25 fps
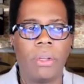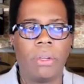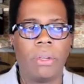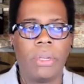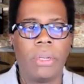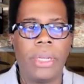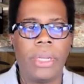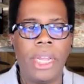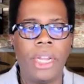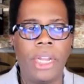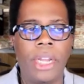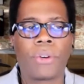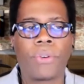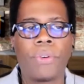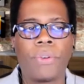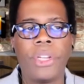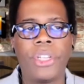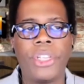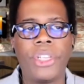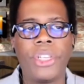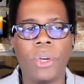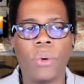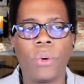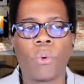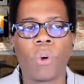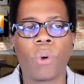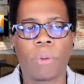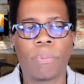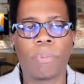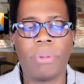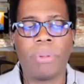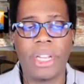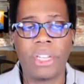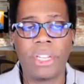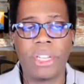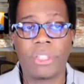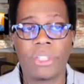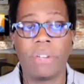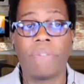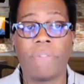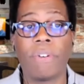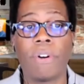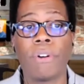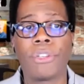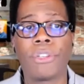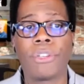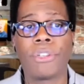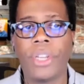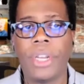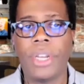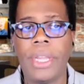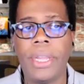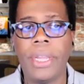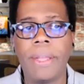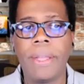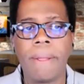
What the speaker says: increasing workplace diversity.